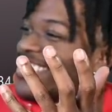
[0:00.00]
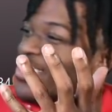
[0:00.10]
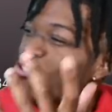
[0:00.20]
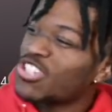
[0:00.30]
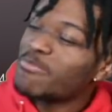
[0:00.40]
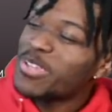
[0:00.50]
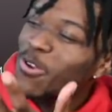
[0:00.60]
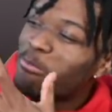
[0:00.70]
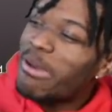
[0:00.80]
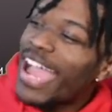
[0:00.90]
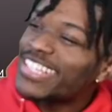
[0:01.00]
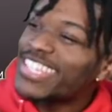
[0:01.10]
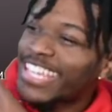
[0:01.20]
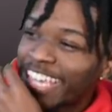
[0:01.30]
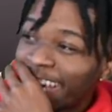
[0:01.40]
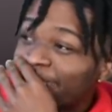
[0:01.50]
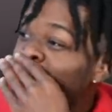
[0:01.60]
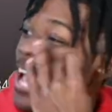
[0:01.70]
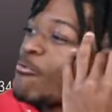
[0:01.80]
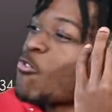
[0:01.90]
You should be on my team. He
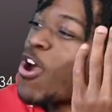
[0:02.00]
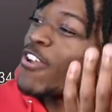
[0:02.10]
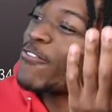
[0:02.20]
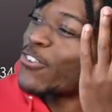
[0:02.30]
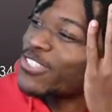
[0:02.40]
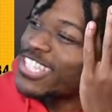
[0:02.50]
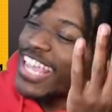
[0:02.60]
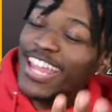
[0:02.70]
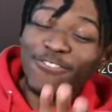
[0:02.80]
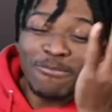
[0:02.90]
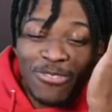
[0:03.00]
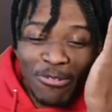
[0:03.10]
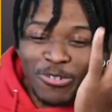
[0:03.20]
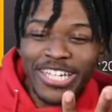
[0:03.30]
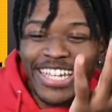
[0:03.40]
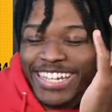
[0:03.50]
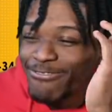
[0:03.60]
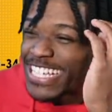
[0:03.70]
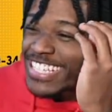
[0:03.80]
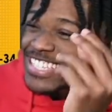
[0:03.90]
shot one for 10 from three,
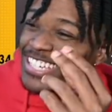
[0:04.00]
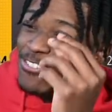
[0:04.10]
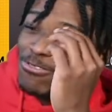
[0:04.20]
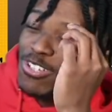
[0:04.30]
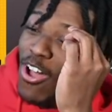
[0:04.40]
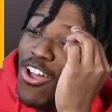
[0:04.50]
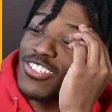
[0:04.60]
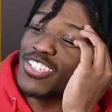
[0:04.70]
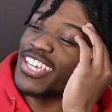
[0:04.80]
and we still lost to